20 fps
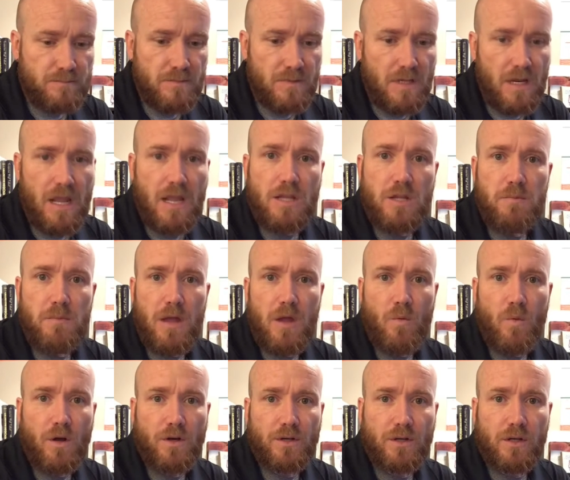and you may
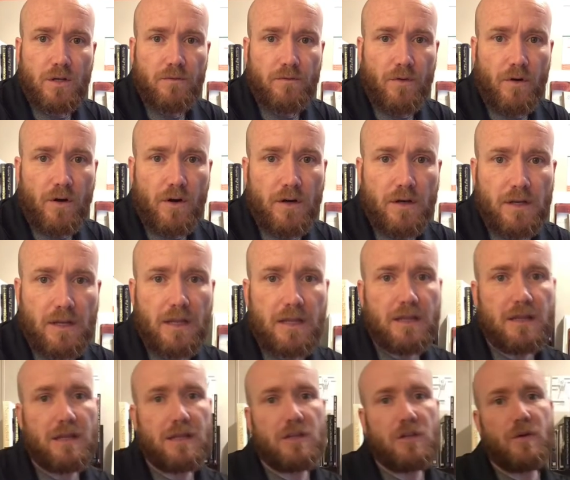want to convert, and
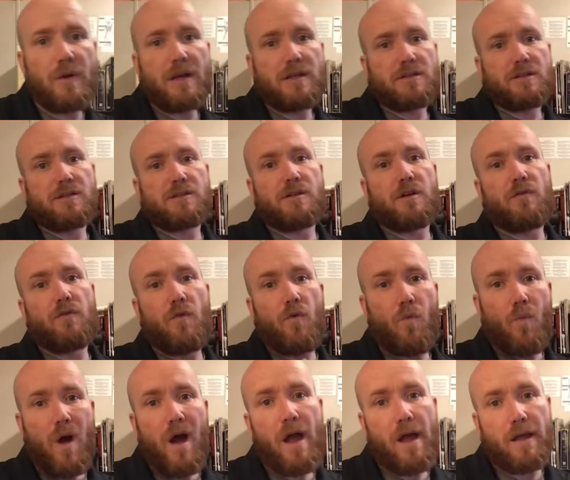then you ask yourself,
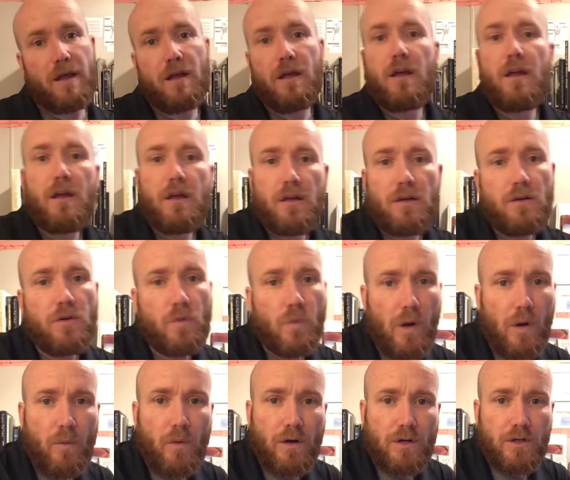why do I
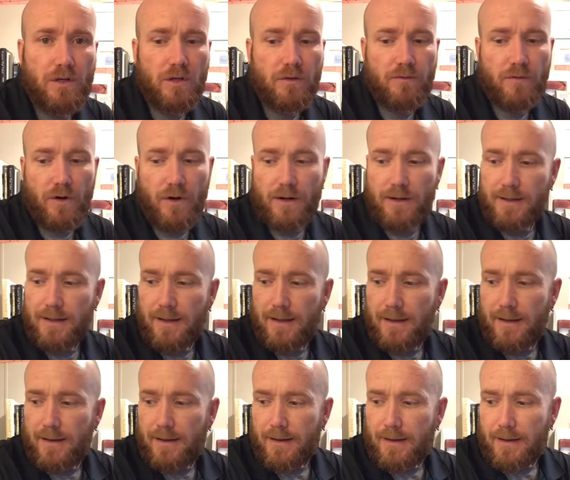want to convert?
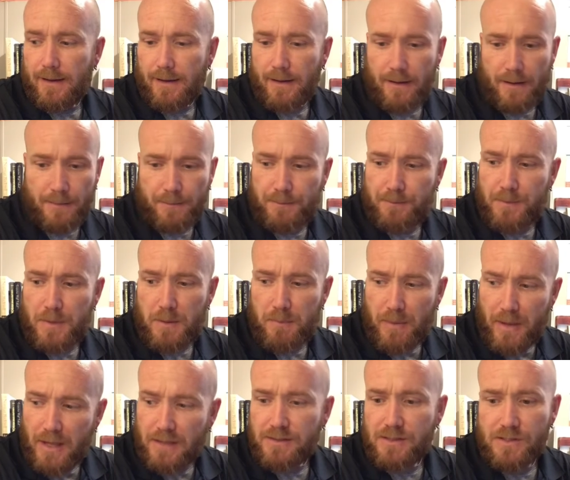
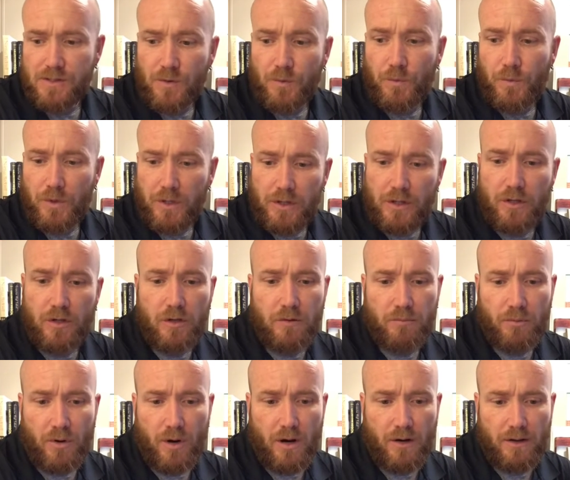PEX is a really good
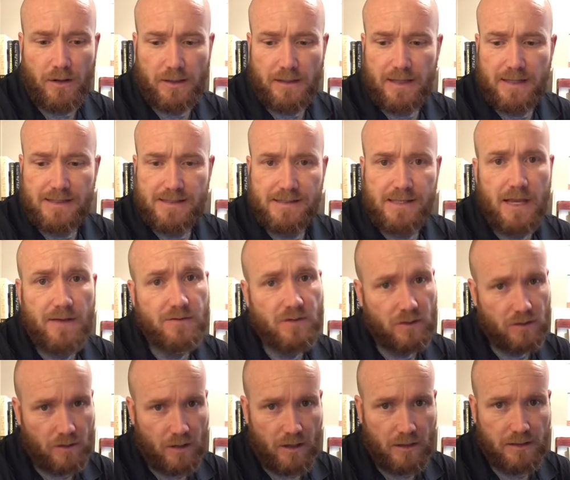product. It saves a
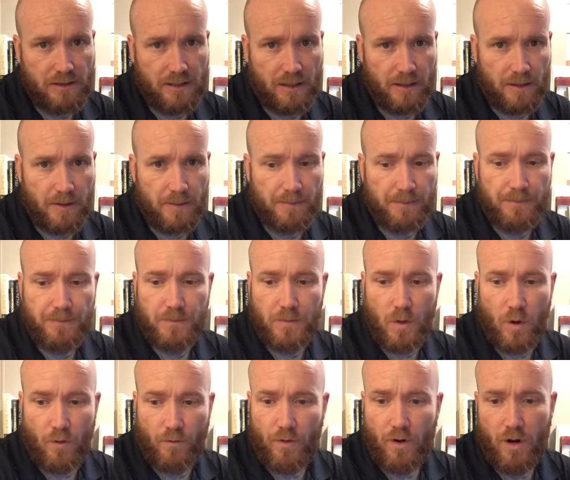lot of time
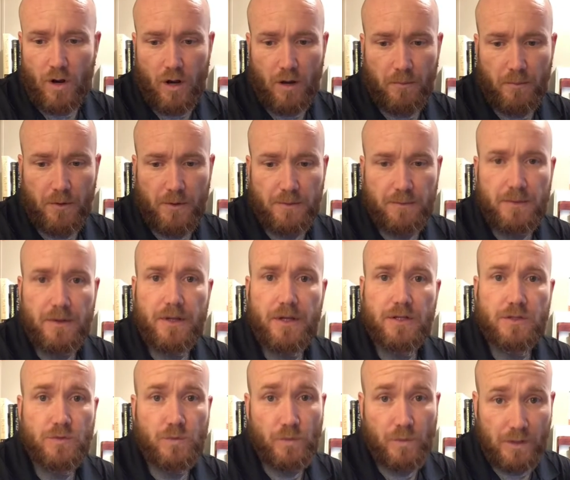over copper.
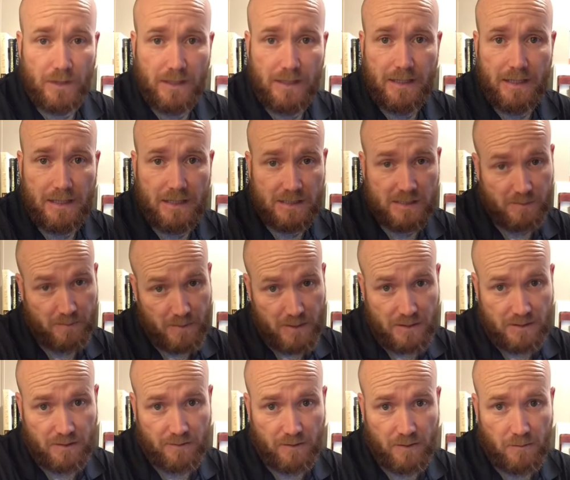It's really
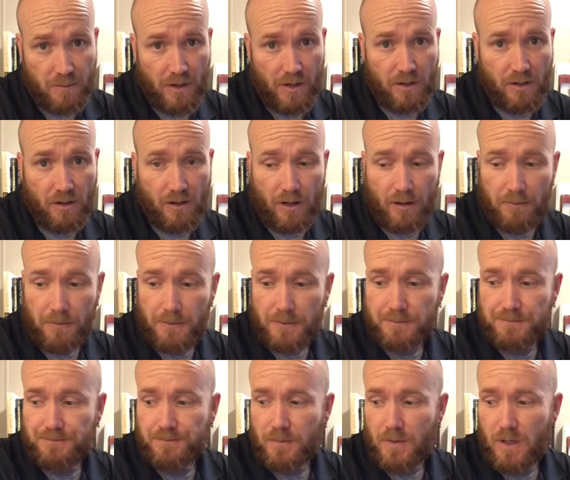inexpensive compared to copper.
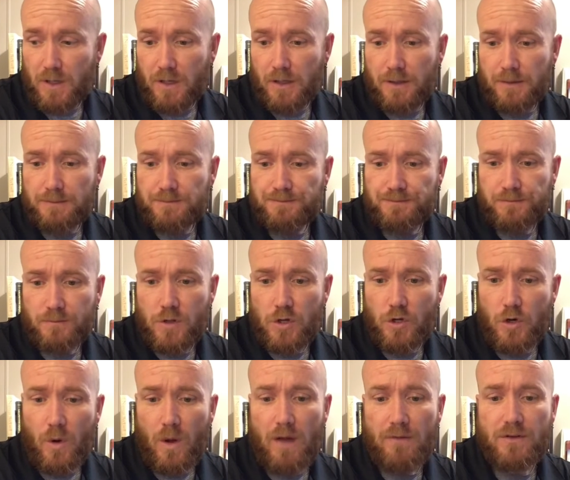You
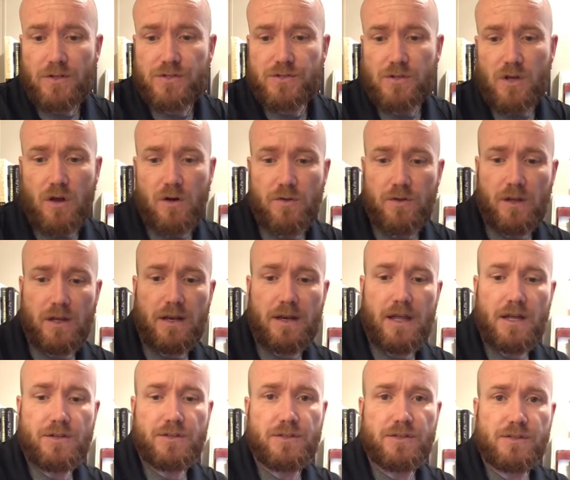don't have to solder the
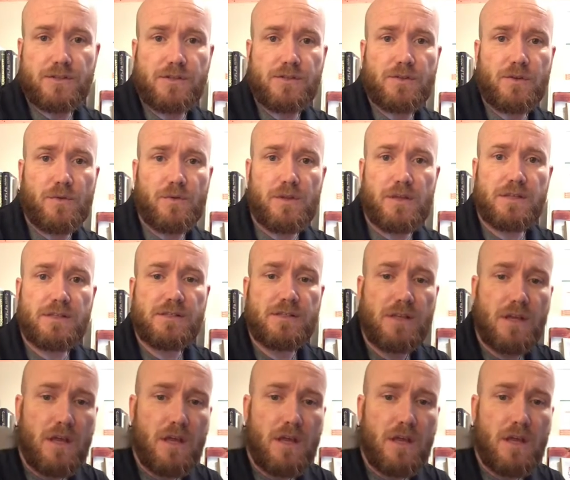connections. So this